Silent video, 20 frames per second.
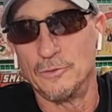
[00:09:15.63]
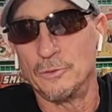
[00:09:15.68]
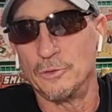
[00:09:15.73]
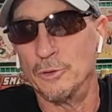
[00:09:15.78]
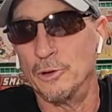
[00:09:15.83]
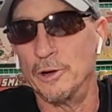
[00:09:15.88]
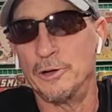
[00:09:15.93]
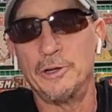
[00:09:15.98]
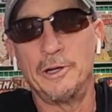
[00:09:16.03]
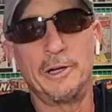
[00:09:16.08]
So
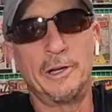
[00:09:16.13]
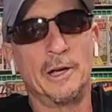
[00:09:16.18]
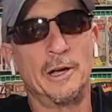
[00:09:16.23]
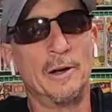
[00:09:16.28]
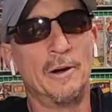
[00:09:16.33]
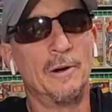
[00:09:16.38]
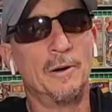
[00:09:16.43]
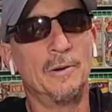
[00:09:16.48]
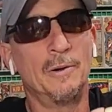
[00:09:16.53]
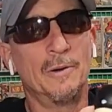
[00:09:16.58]
there you
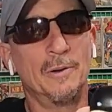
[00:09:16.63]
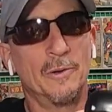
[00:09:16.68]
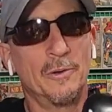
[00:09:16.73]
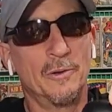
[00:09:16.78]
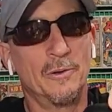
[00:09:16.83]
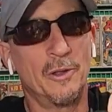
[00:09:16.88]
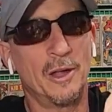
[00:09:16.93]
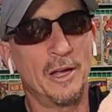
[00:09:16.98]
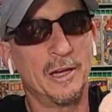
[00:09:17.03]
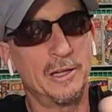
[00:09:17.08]
go.
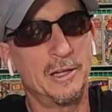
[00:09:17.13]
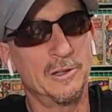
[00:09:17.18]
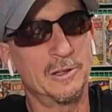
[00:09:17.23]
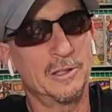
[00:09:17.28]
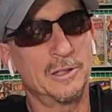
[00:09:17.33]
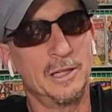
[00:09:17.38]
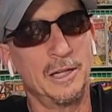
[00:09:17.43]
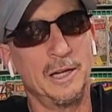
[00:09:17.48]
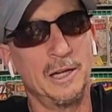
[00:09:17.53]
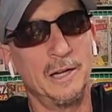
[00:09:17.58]
Thank you,
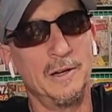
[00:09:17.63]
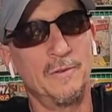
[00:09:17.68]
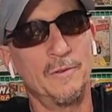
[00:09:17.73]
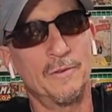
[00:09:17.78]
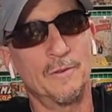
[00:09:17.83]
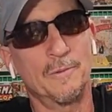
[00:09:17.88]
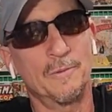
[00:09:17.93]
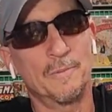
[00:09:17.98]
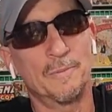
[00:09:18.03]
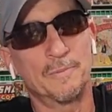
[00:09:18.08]
Steve.
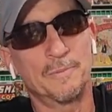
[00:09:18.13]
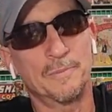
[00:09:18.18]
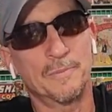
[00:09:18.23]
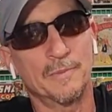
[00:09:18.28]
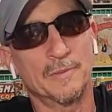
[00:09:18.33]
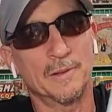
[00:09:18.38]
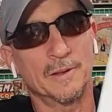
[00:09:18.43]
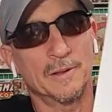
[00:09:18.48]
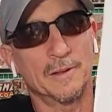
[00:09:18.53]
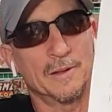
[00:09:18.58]

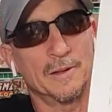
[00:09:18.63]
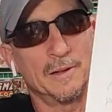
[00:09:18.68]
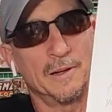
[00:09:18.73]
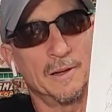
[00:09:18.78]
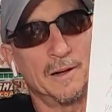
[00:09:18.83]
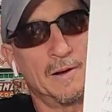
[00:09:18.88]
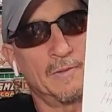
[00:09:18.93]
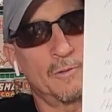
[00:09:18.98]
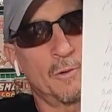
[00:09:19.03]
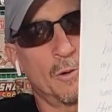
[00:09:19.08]

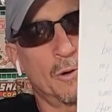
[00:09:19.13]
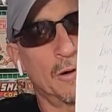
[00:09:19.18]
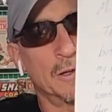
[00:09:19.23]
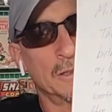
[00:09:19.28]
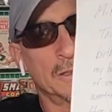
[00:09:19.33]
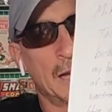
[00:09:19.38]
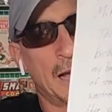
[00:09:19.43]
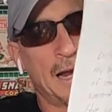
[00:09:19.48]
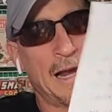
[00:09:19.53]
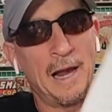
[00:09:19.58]
Of
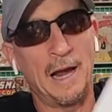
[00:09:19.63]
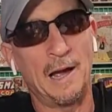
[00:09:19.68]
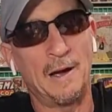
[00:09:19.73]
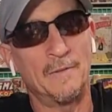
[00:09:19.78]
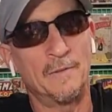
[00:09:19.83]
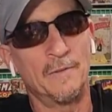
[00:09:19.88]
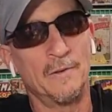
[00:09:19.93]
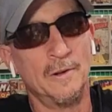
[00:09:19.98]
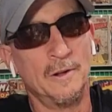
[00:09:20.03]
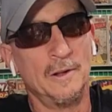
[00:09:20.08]
course, I
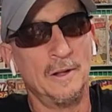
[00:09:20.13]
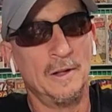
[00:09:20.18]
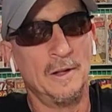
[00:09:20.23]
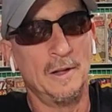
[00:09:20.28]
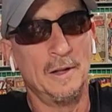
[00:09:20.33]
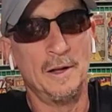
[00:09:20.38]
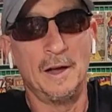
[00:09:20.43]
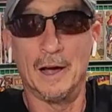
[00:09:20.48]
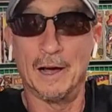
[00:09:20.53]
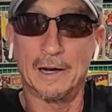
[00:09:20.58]
have
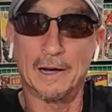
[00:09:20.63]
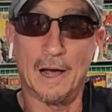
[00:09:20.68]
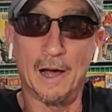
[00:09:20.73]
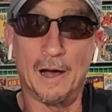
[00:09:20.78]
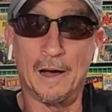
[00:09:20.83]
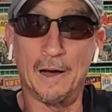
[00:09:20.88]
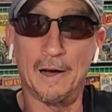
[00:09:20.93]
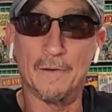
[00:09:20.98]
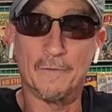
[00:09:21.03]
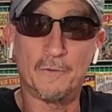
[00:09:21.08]

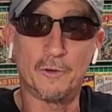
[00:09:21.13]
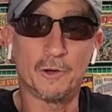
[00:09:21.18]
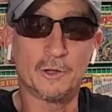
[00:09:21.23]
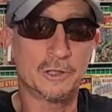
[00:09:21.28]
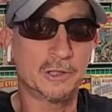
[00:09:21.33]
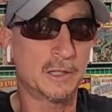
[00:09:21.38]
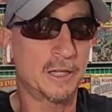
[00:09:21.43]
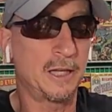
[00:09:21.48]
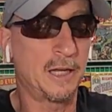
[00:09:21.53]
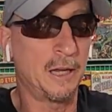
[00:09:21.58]
a
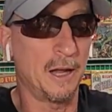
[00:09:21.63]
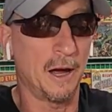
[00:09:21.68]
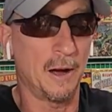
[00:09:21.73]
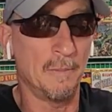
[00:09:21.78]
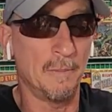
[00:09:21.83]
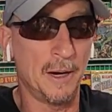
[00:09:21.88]
first key